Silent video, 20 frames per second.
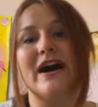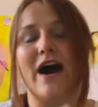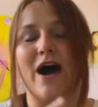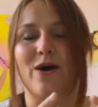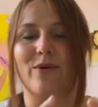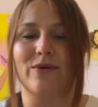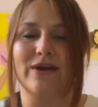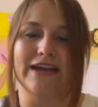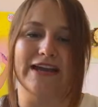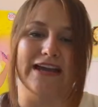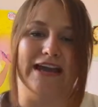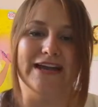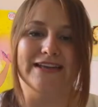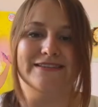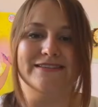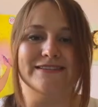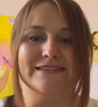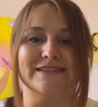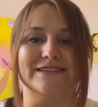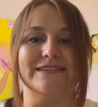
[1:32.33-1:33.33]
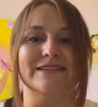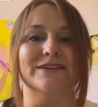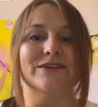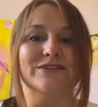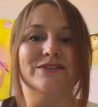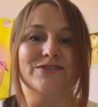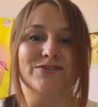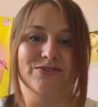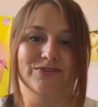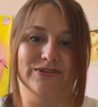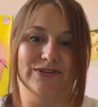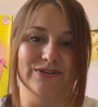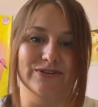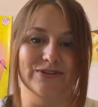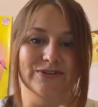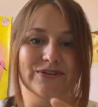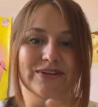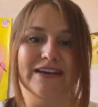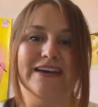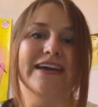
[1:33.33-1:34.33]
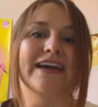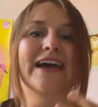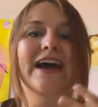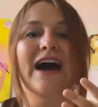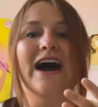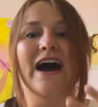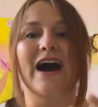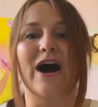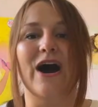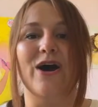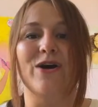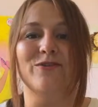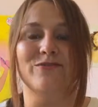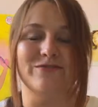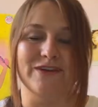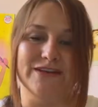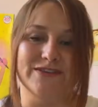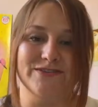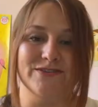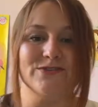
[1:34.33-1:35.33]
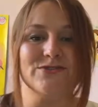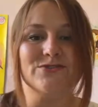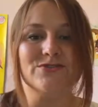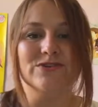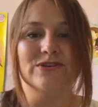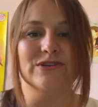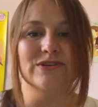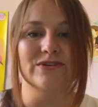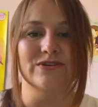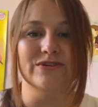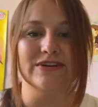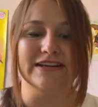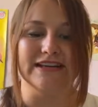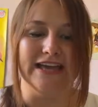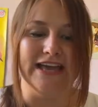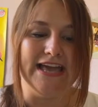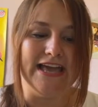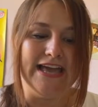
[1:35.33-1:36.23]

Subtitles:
how cats should look, how faces should look.